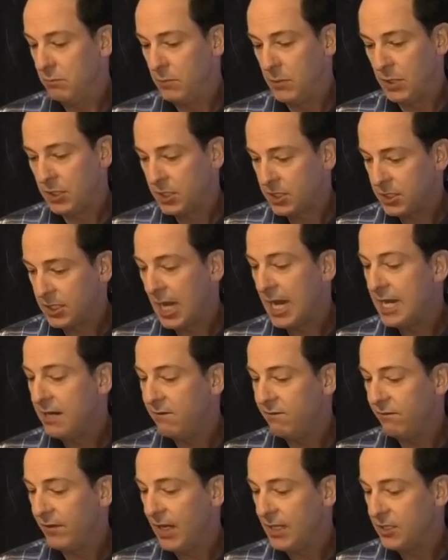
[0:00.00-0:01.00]

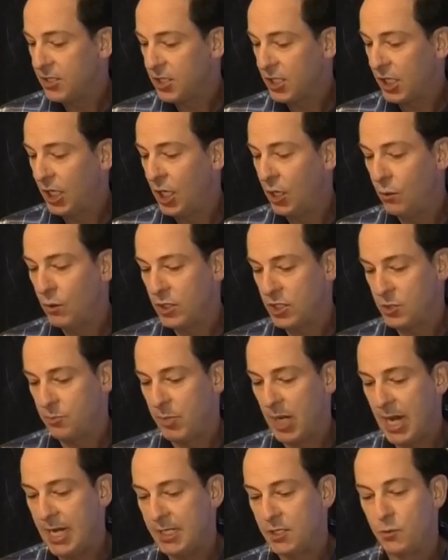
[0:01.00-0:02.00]
safe and secure
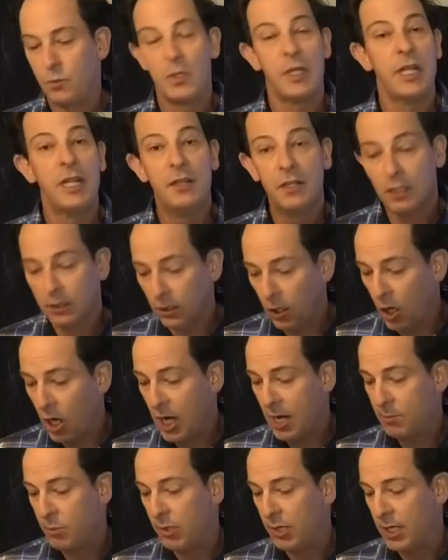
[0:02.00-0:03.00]
space within the
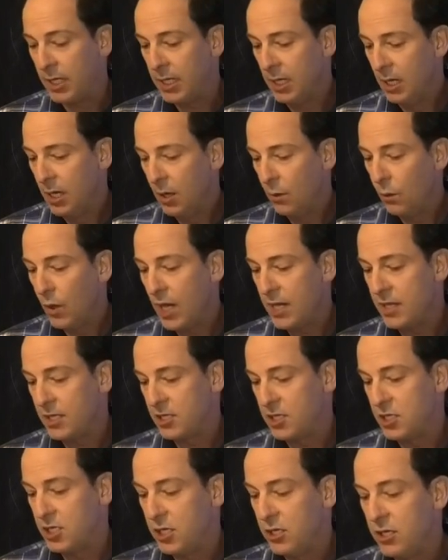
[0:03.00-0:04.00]
library where the
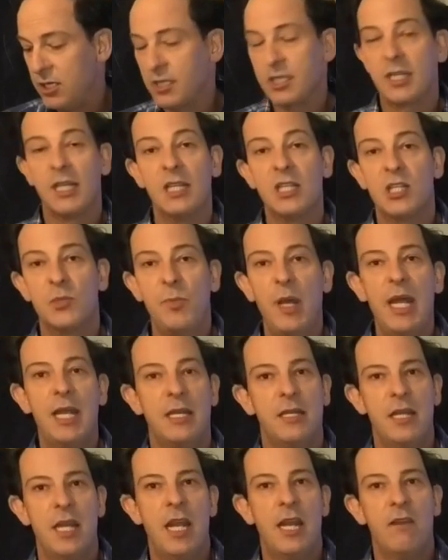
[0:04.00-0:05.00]
students can spend
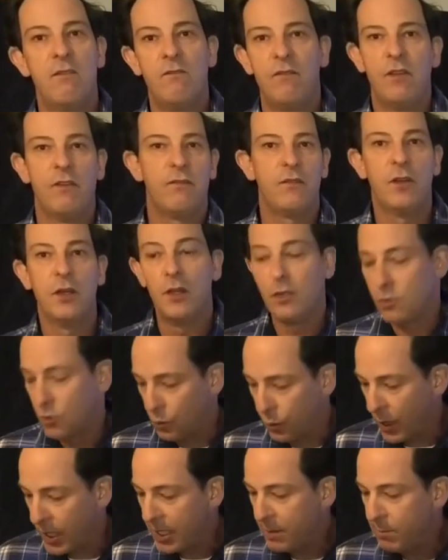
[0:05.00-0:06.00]
10, 15,
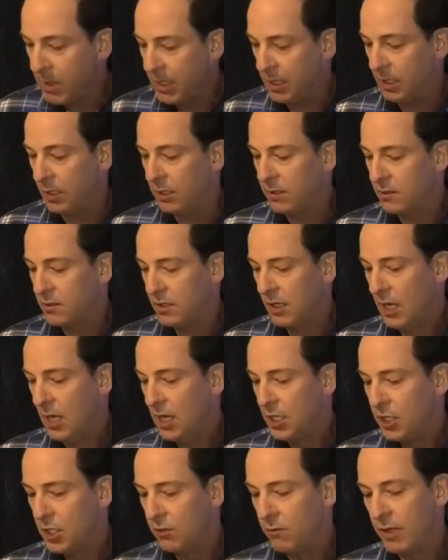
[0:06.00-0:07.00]
20 minutes
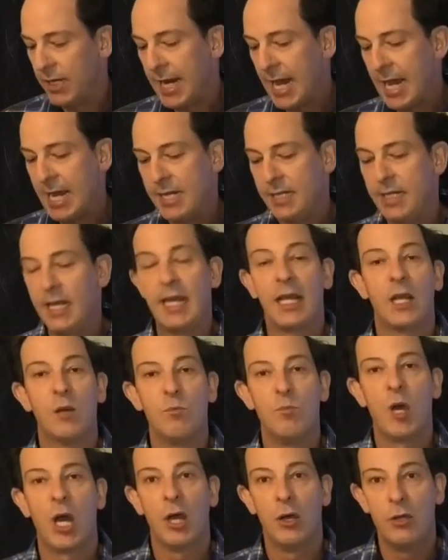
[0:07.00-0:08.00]
to regain their
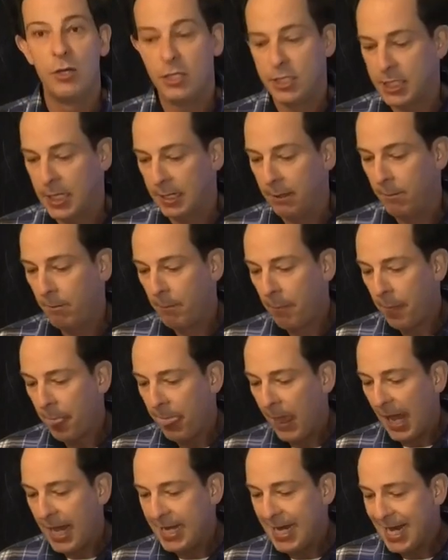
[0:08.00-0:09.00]
composure.
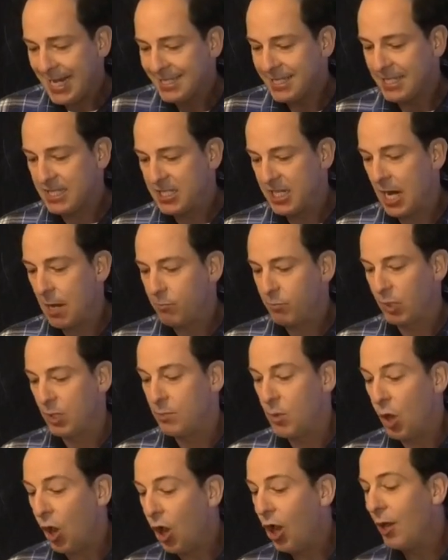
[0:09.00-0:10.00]
And as the chaplain,
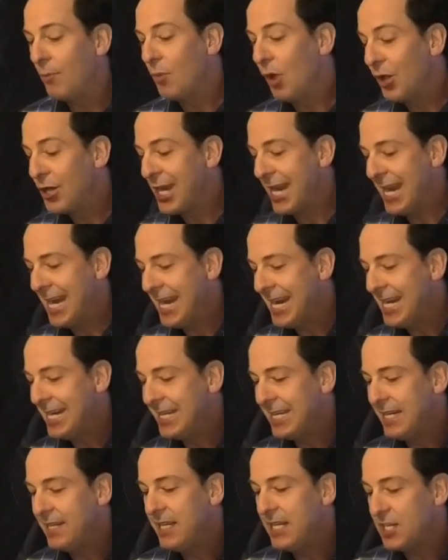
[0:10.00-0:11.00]
I'm on hand
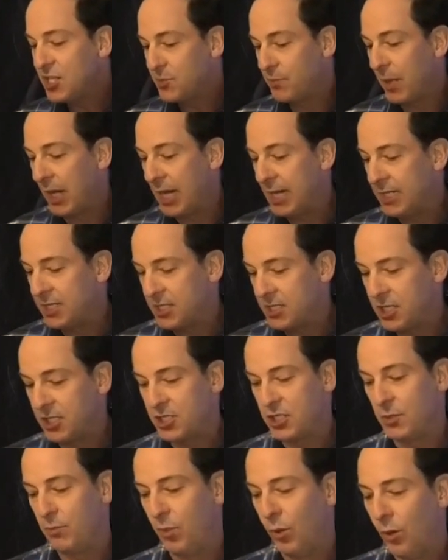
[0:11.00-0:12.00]
in this space to
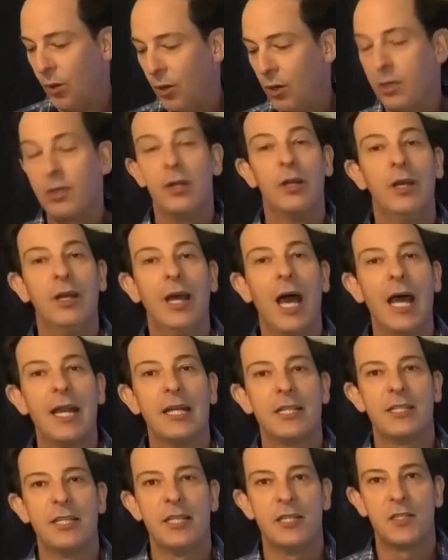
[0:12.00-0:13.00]
support and
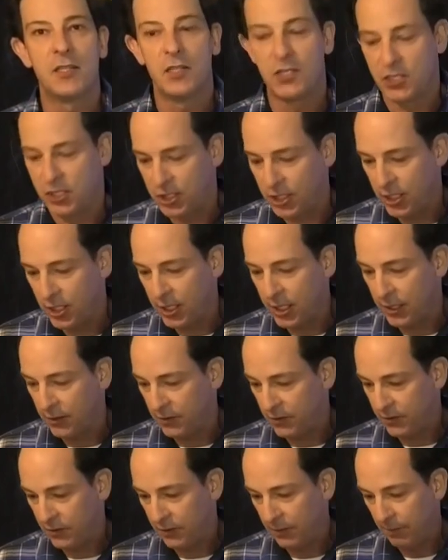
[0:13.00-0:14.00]
assist the students